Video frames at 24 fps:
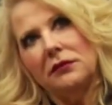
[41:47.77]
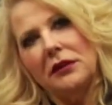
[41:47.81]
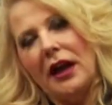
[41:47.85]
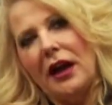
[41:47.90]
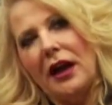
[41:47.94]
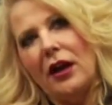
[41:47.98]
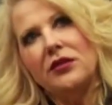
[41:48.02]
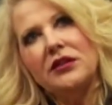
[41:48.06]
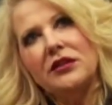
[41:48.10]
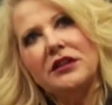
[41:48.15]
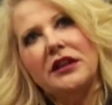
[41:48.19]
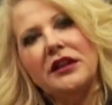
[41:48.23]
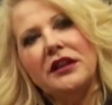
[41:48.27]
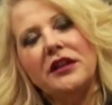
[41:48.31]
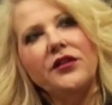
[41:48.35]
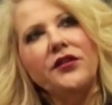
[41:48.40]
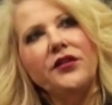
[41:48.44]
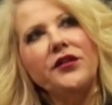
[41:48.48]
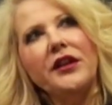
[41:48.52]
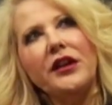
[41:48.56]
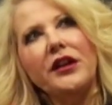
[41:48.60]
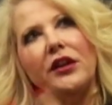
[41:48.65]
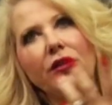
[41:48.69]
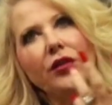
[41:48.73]
How is it going to
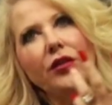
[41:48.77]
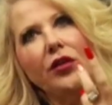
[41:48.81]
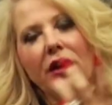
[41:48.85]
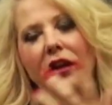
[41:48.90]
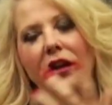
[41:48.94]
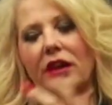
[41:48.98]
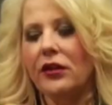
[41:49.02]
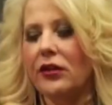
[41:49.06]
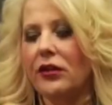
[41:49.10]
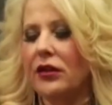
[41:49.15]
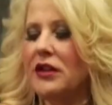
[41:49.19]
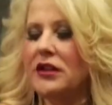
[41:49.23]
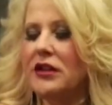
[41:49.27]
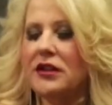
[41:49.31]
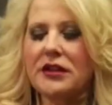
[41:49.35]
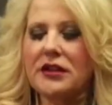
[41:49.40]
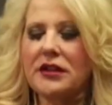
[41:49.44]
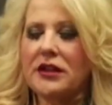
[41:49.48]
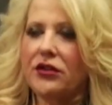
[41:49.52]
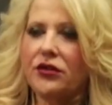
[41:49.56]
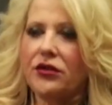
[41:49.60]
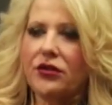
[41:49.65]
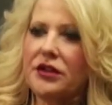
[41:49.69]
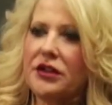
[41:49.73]
fit across? You know, it's just
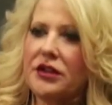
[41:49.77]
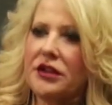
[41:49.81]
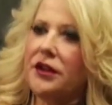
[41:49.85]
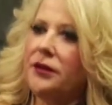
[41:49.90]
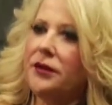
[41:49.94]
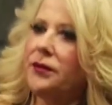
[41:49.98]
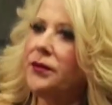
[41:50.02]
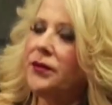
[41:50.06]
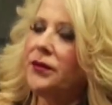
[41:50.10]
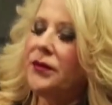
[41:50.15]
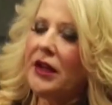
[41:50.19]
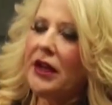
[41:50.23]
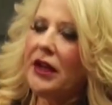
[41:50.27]
interesting.